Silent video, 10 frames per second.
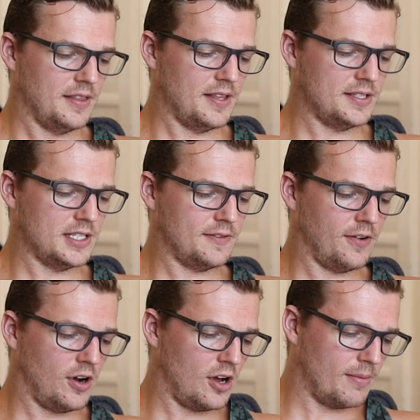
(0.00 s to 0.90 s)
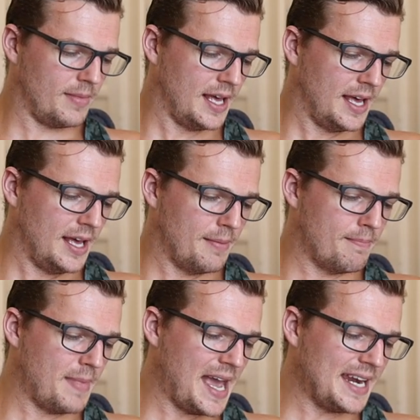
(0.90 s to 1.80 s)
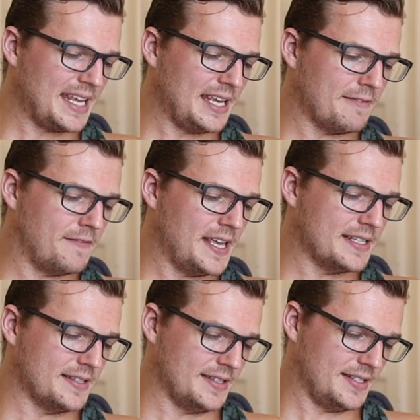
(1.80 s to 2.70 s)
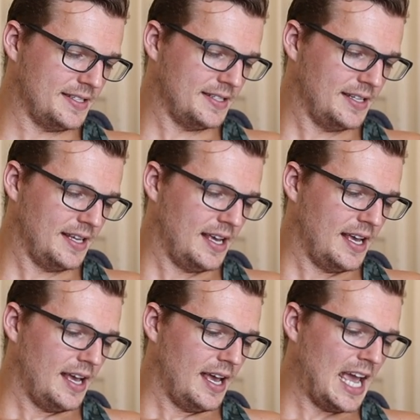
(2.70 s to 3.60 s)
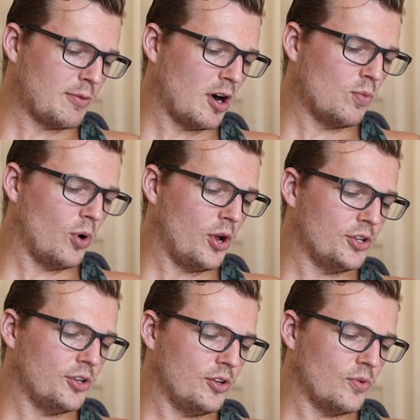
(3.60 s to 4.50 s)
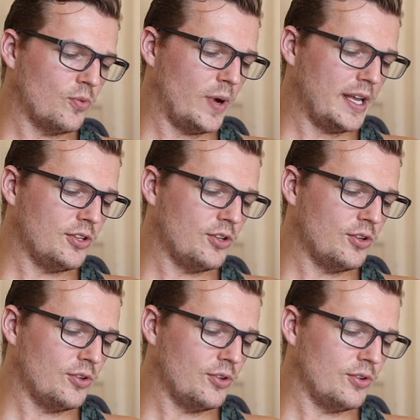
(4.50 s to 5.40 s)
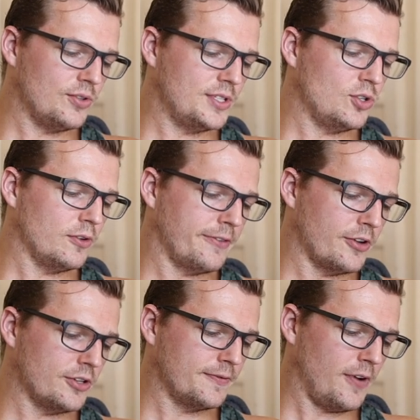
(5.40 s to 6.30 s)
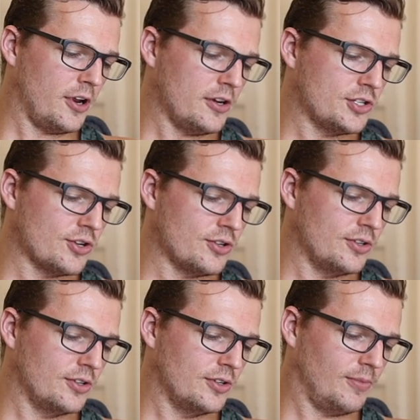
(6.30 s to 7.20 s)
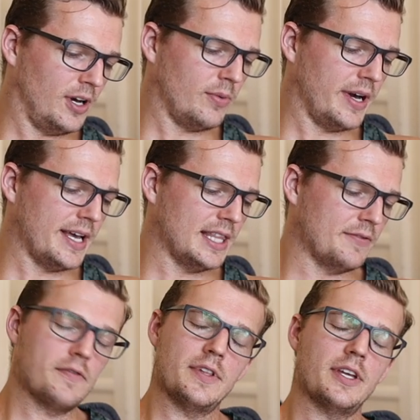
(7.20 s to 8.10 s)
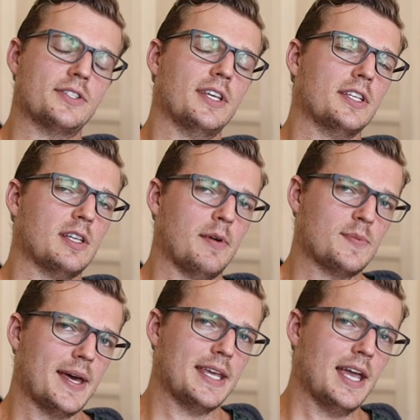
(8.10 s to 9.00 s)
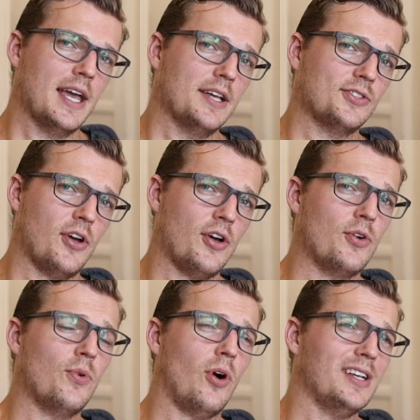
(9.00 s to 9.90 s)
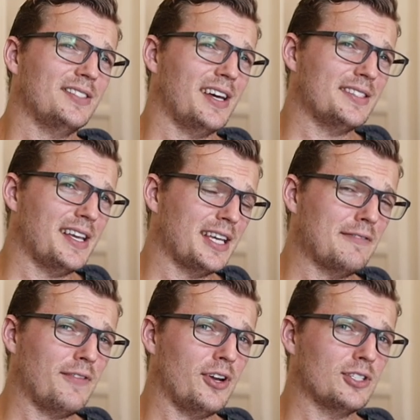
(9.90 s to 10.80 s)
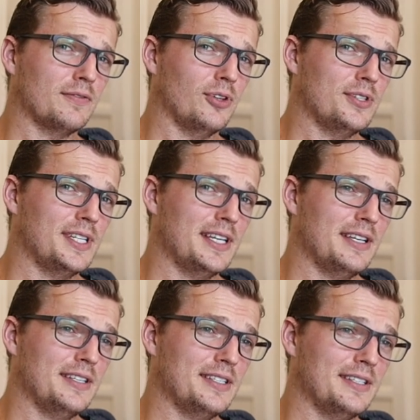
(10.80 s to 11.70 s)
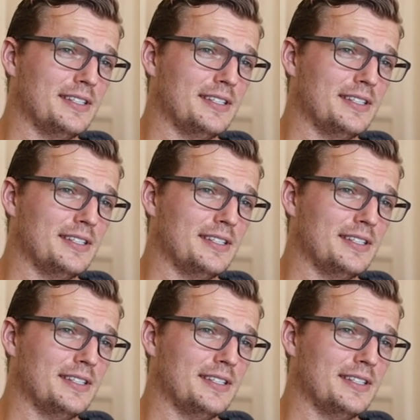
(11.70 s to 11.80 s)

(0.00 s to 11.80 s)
This is from Maddie Vins. How old were you when you did your first photo shoot? By the way, I love your videos. Thank you so much, Maddie. So I started taking photos of Lucy